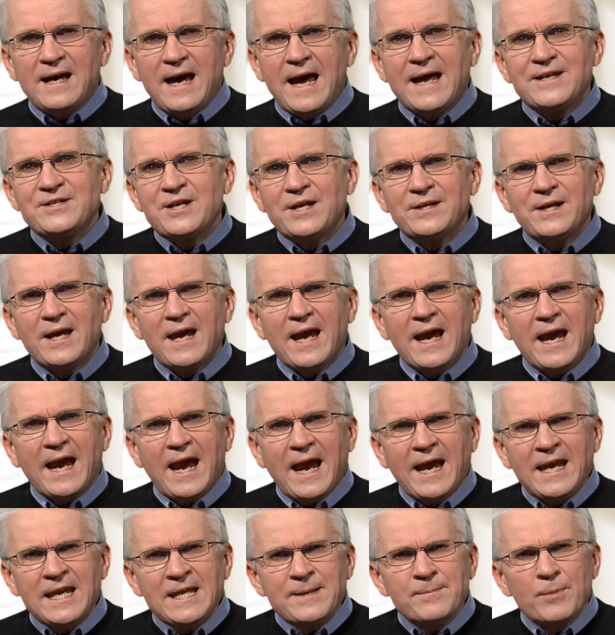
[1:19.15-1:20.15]
and yet
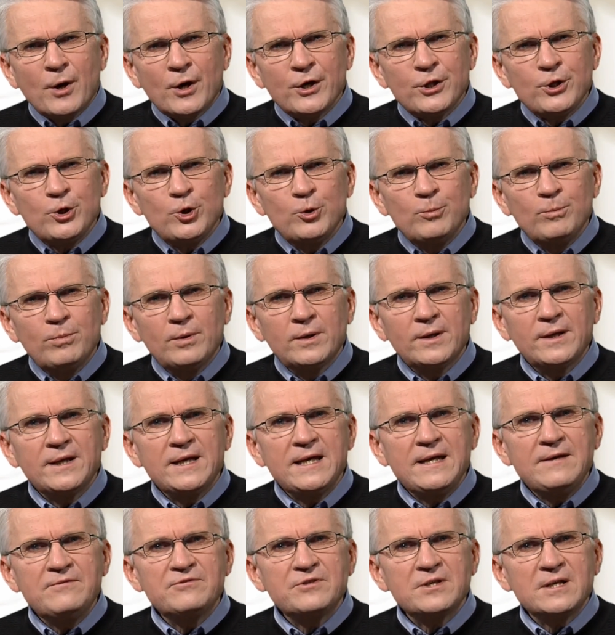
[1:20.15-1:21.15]
anybody who
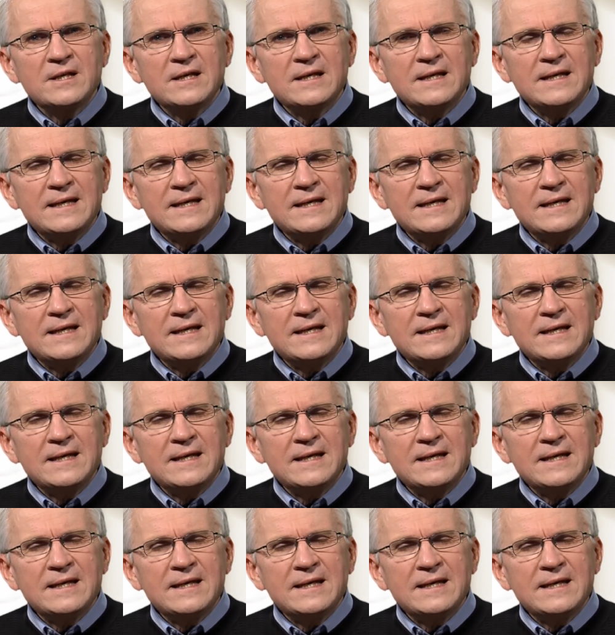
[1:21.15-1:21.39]
believes